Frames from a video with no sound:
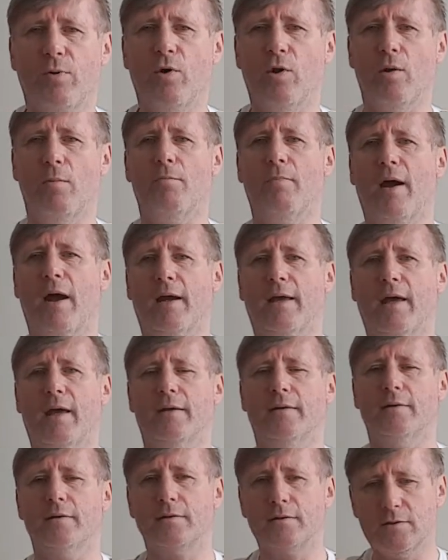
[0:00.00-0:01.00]
pull them back
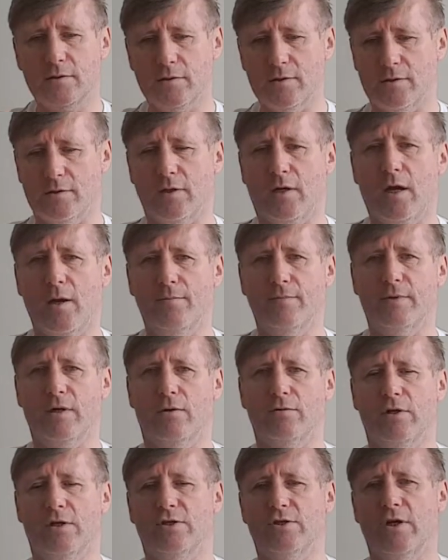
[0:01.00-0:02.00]
in to come
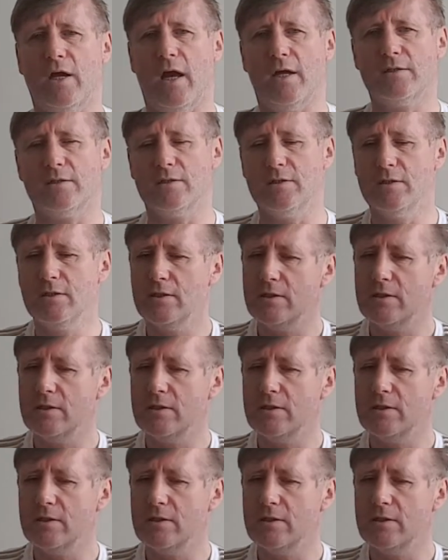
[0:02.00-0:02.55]
down your chest.